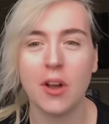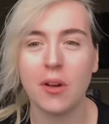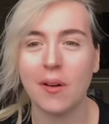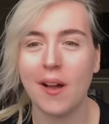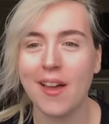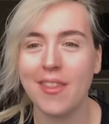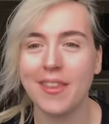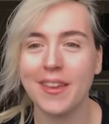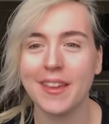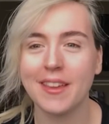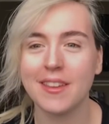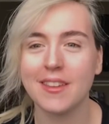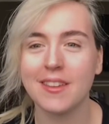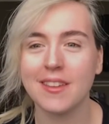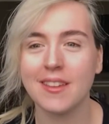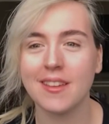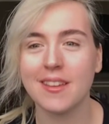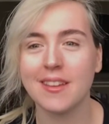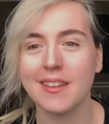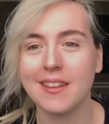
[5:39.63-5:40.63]
think
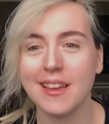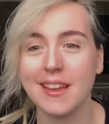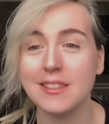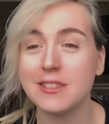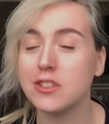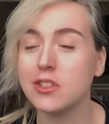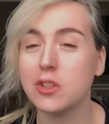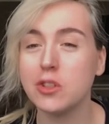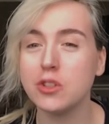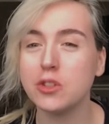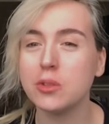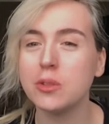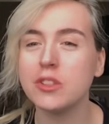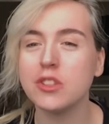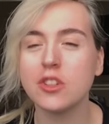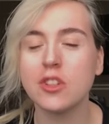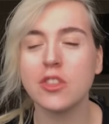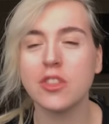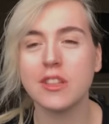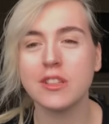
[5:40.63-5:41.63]
it's always a
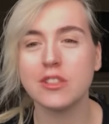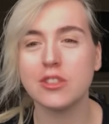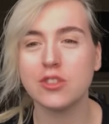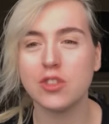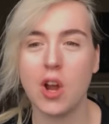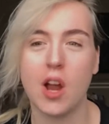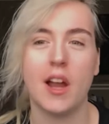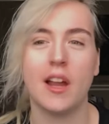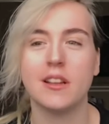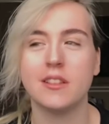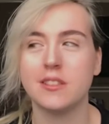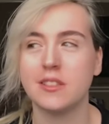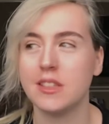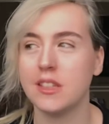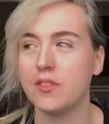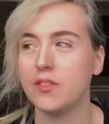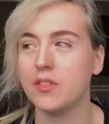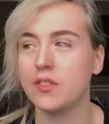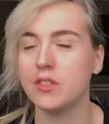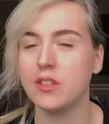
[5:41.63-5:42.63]
good thing to try and see
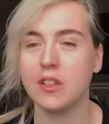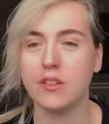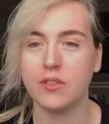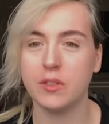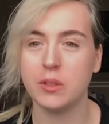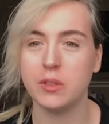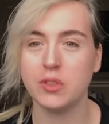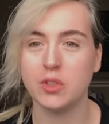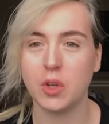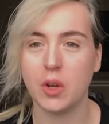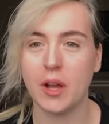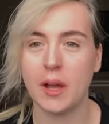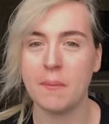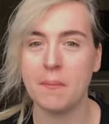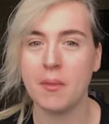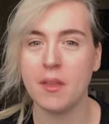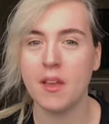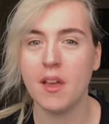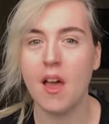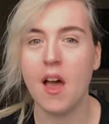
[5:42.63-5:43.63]
if you enjoy it.
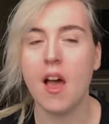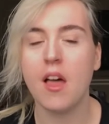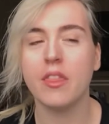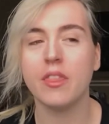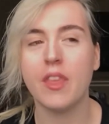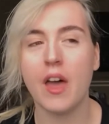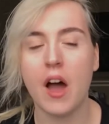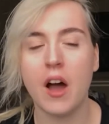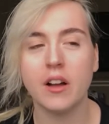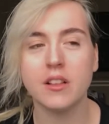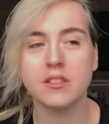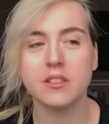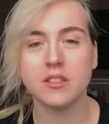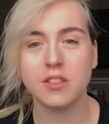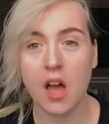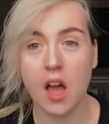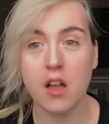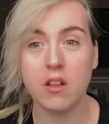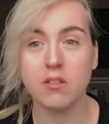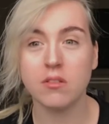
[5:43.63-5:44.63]
There are
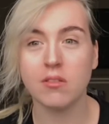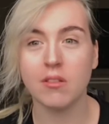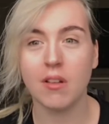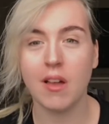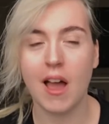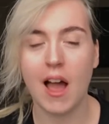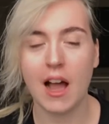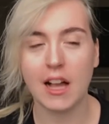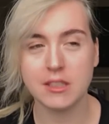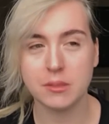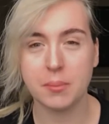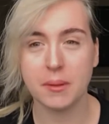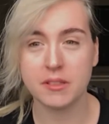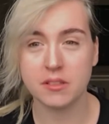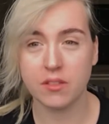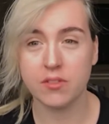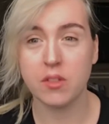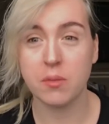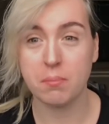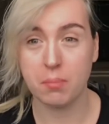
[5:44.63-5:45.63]
certain aspects
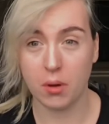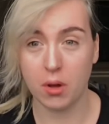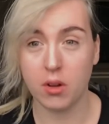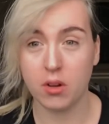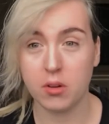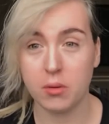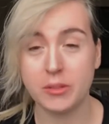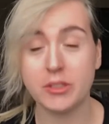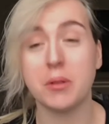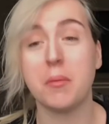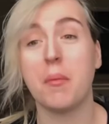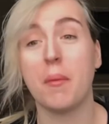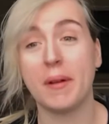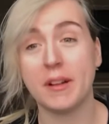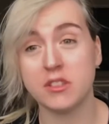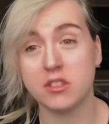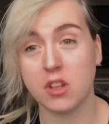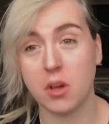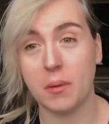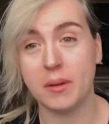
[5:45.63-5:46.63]
of the book which I'm about
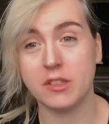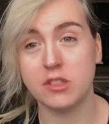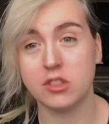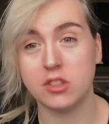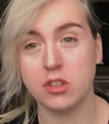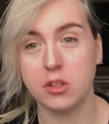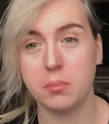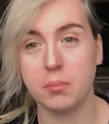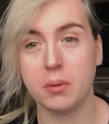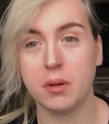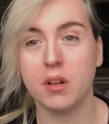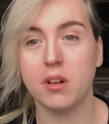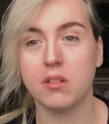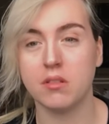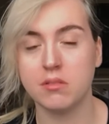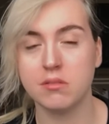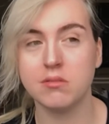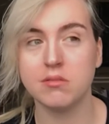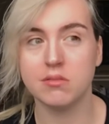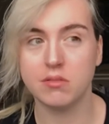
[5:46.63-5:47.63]
to go into, but
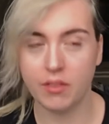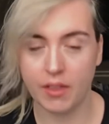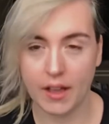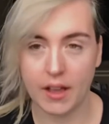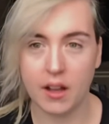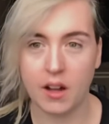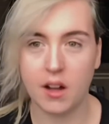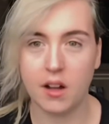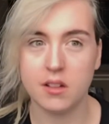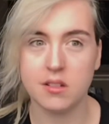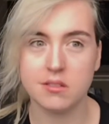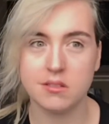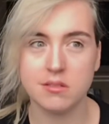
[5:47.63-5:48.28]
they are